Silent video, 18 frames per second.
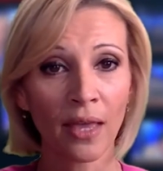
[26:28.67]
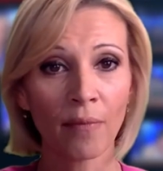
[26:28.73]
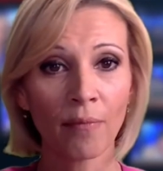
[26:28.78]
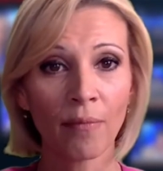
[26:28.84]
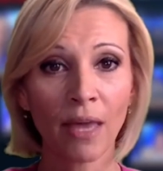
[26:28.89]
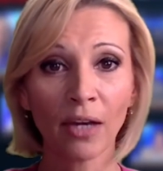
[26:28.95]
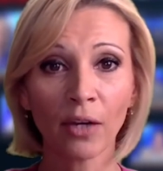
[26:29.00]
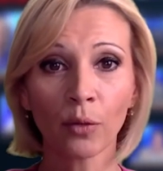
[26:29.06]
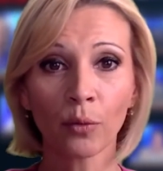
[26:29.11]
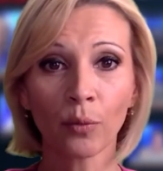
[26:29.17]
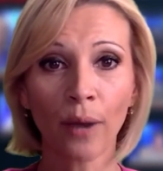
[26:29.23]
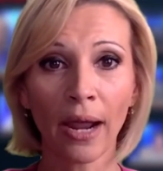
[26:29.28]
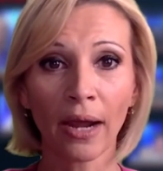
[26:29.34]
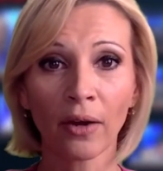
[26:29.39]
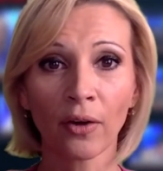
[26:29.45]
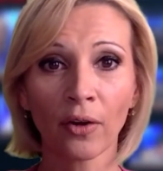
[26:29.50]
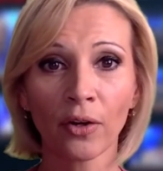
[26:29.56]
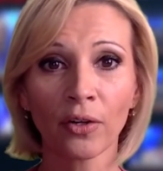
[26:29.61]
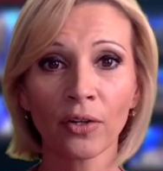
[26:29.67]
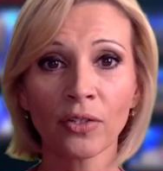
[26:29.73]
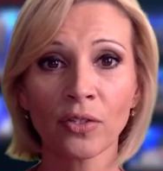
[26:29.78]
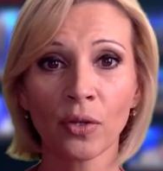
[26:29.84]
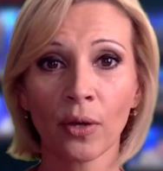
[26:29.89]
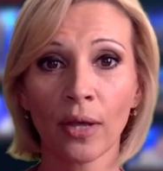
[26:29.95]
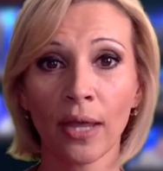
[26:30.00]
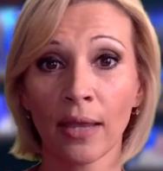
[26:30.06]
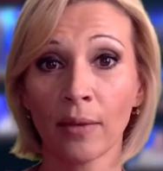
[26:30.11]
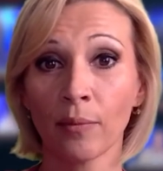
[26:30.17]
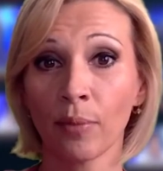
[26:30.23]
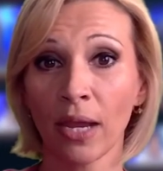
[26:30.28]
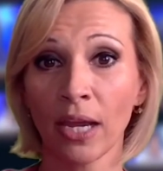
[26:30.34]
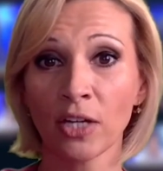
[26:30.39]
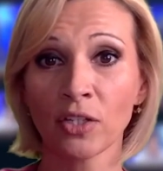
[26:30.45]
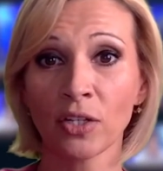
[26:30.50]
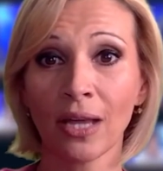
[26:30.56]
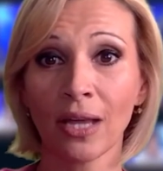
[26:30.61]
medical records, and
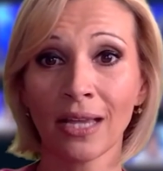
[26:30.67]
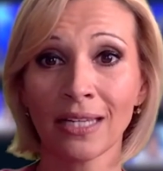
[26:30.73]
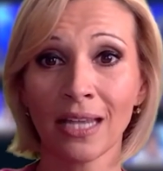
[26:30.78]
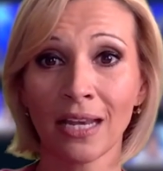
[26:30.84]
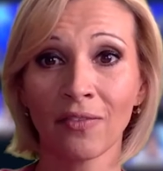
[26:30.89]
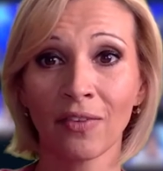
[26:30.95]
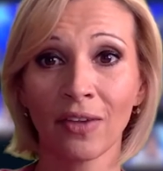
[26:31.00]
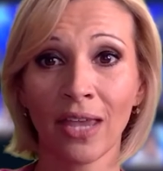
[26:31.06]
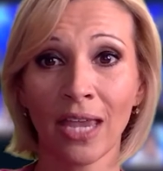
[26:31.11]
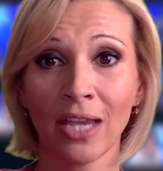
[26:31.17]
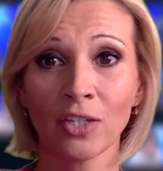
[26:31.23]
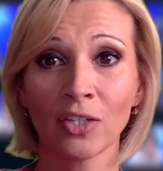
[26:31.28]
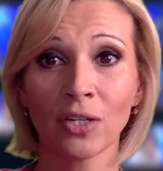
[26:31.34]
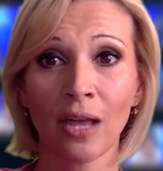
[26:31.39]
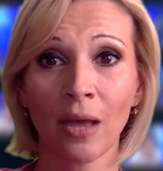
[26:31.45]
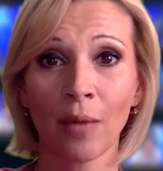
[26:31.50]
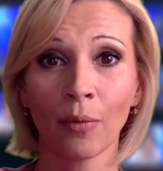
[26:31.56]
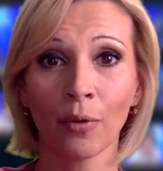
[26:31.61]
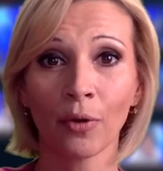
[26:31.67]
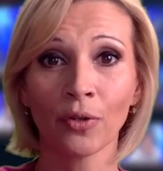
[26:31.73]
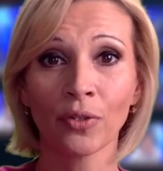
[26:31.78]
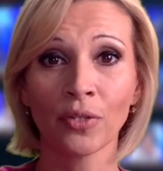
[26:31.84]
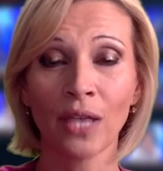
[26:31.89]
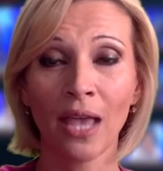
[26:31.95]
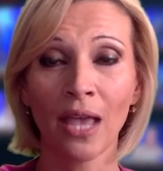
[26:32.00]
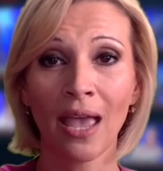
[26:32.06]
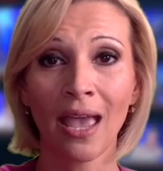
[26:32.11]
patient identification numbers,